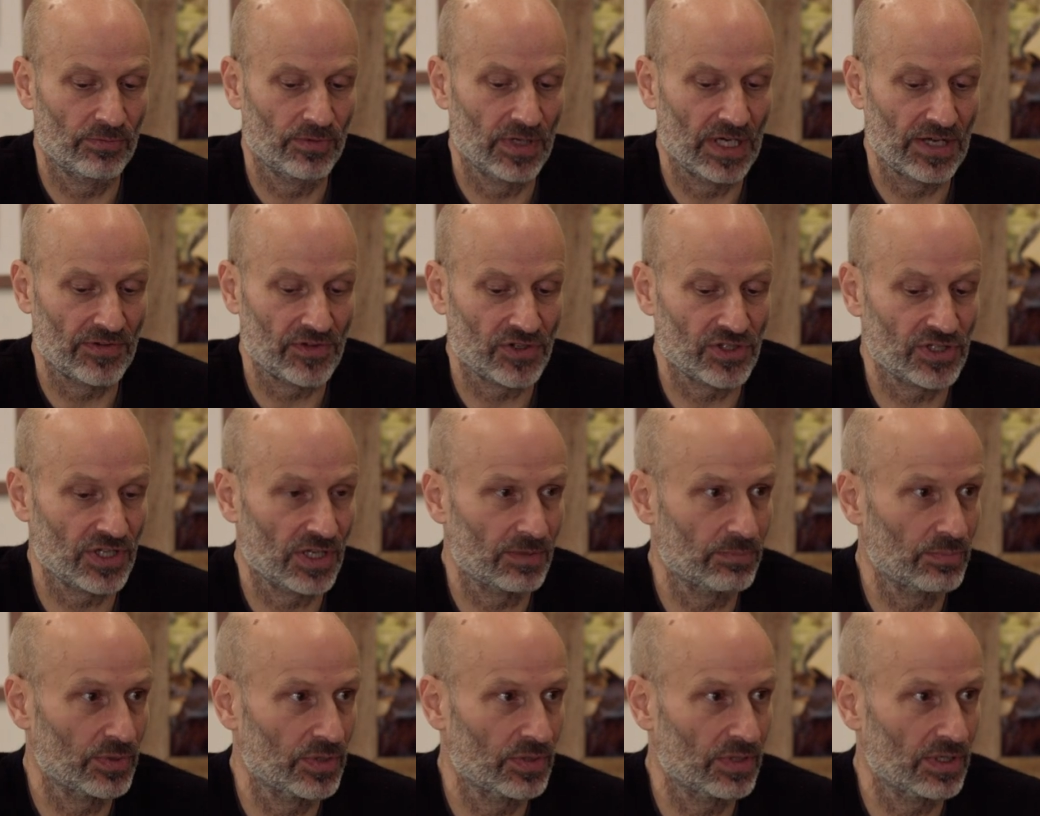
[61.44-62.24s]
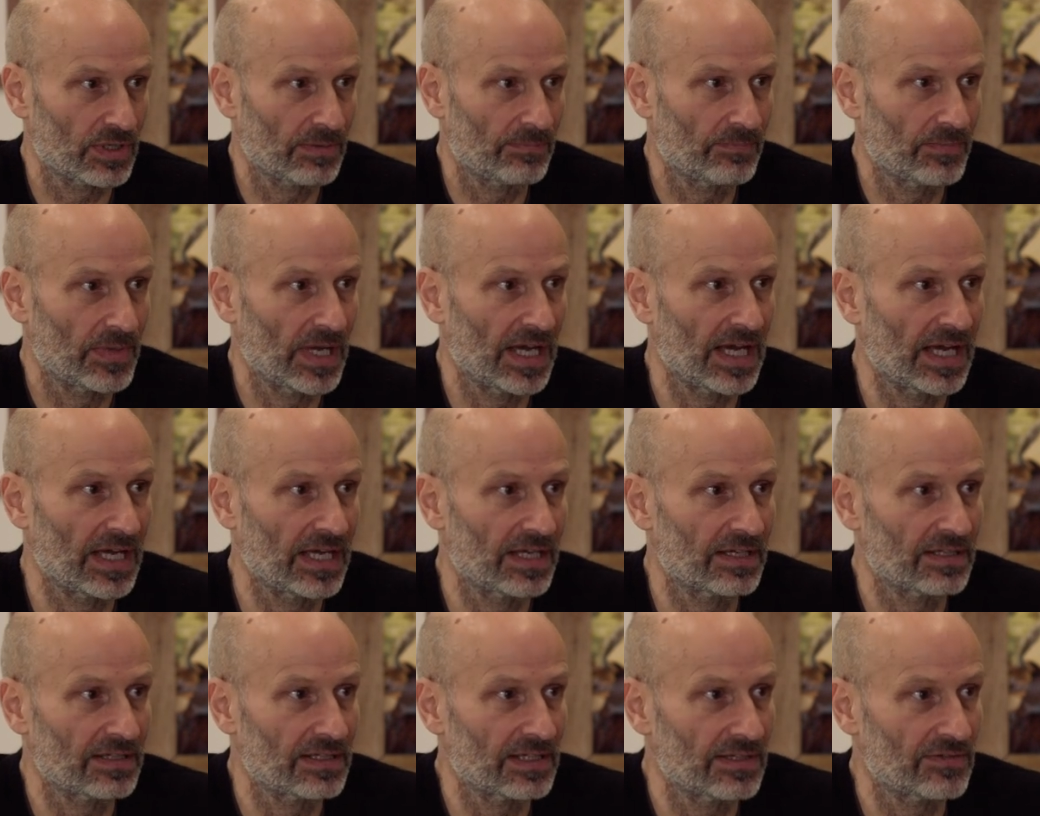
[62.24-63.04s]
via the stud book.
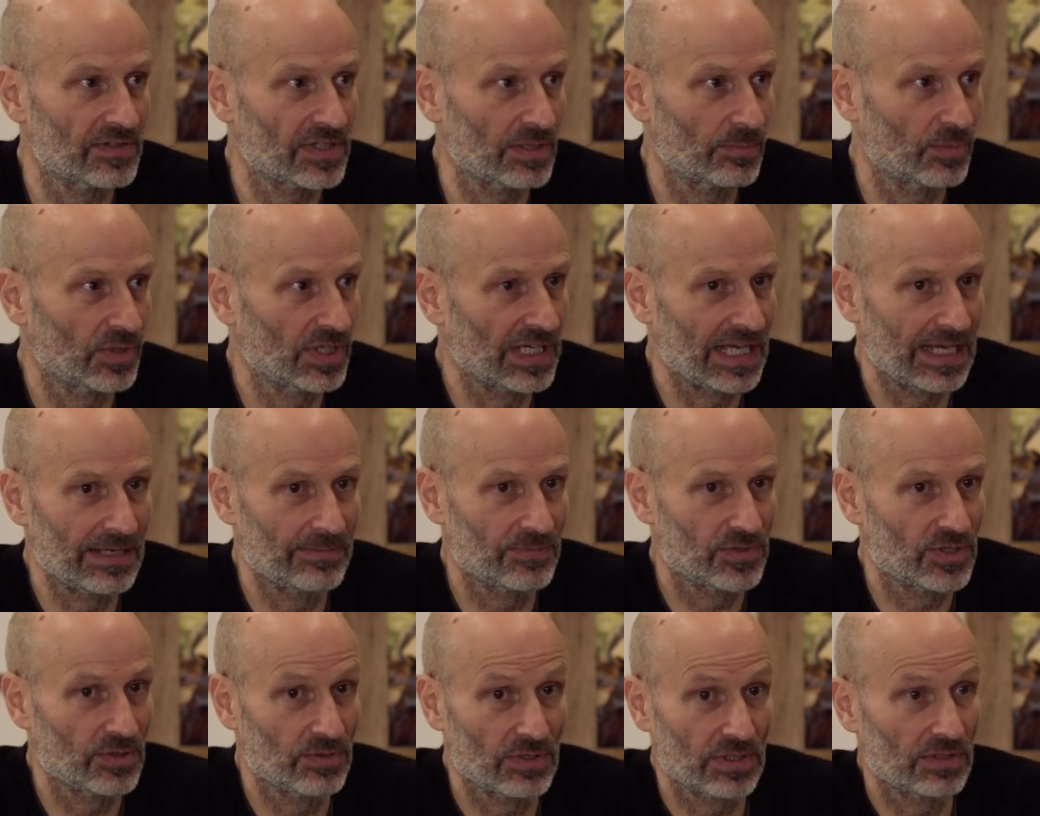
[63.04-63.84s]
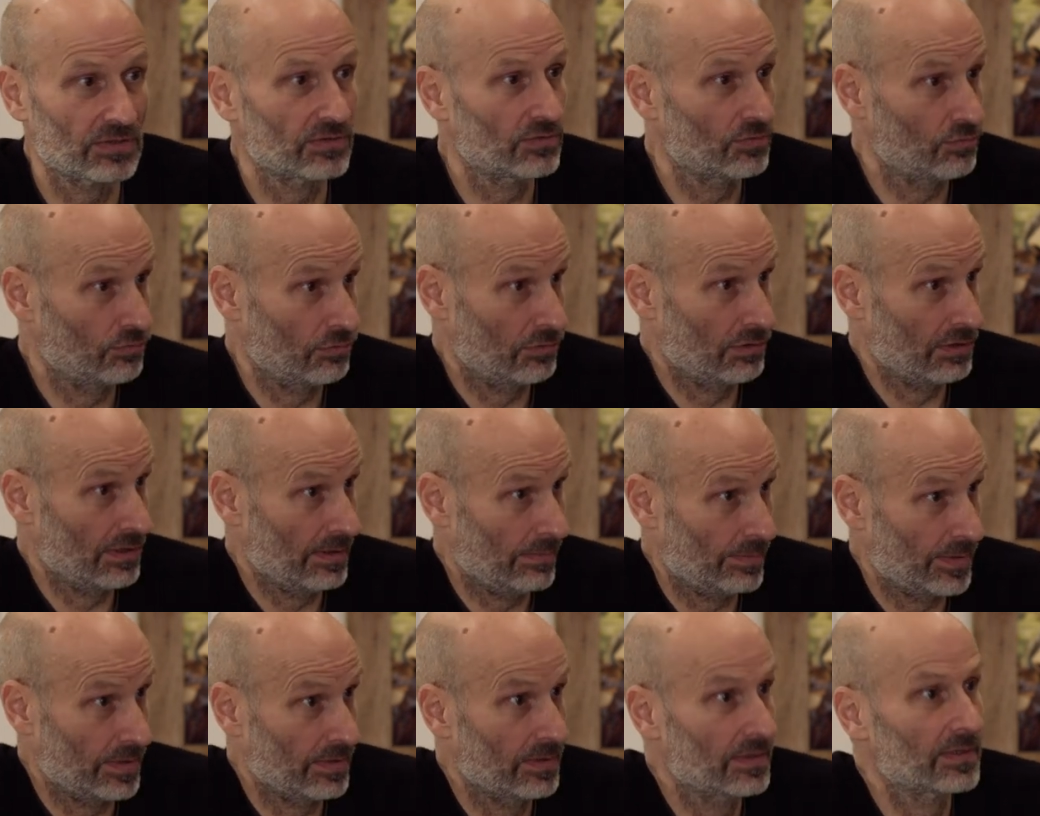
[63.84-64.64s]
And if someone came to you and they "Do you want a
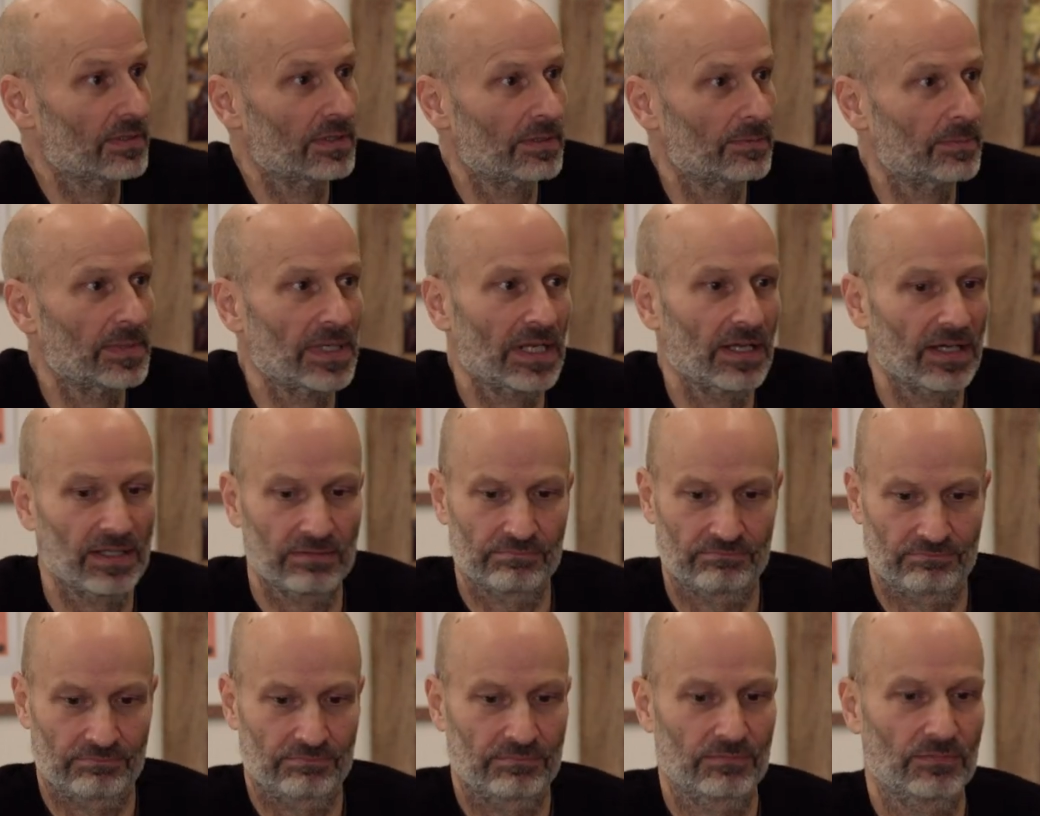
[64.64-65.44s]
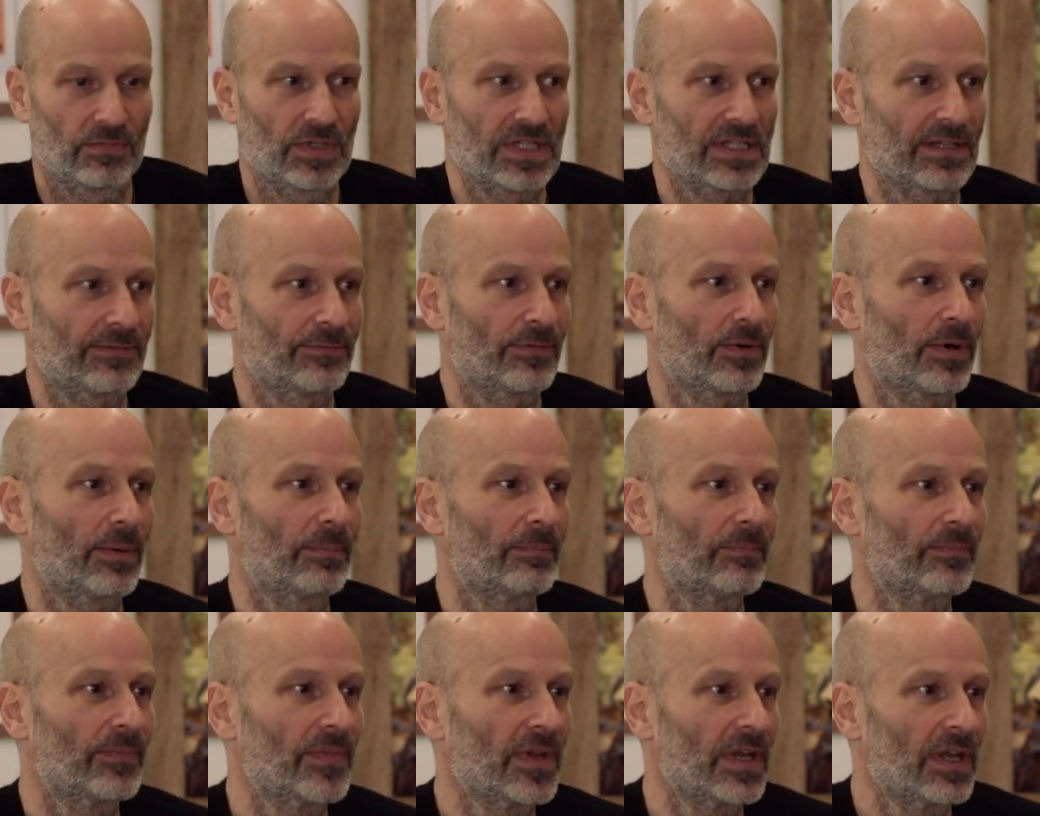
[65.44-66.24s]
leopard?" you'd be like, "Where's it from?"